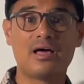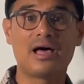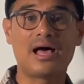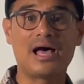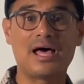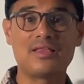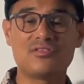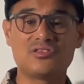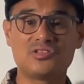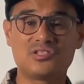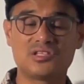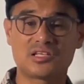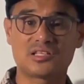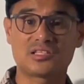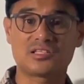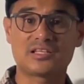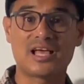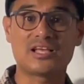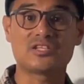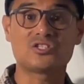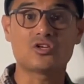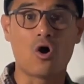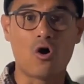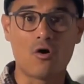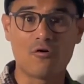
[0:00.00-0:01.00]
and the
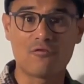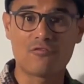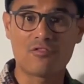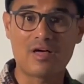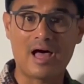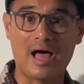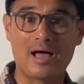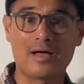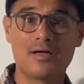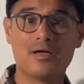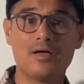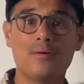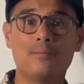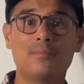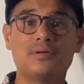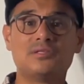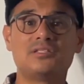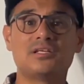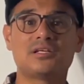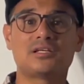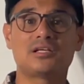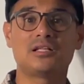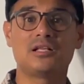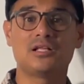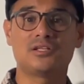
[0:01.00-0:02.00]
success of that
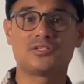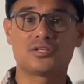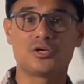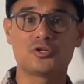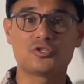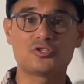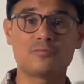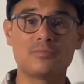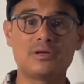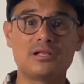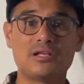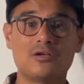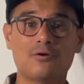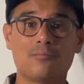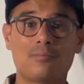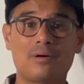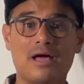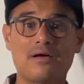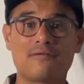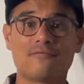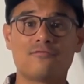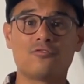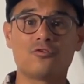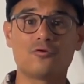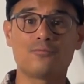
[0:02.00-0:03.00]
particular social media
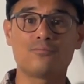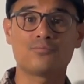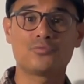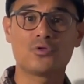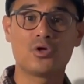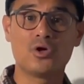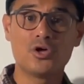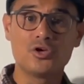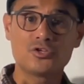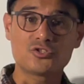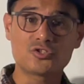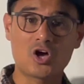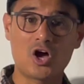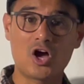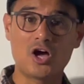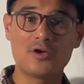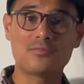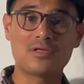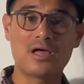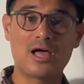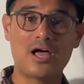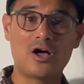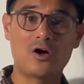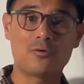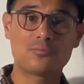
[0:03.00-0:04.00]
platform. So I hope
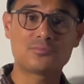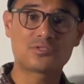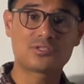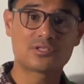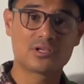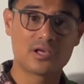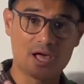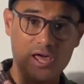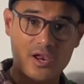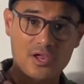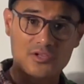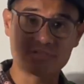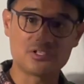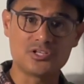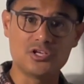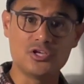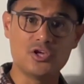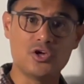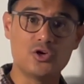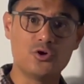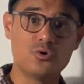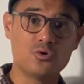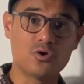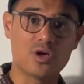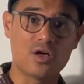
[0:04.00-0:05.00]
that helps, and I'll see
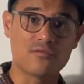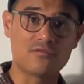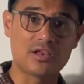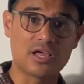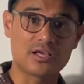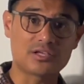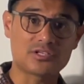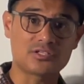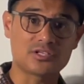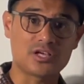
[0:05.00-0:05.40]
you at the next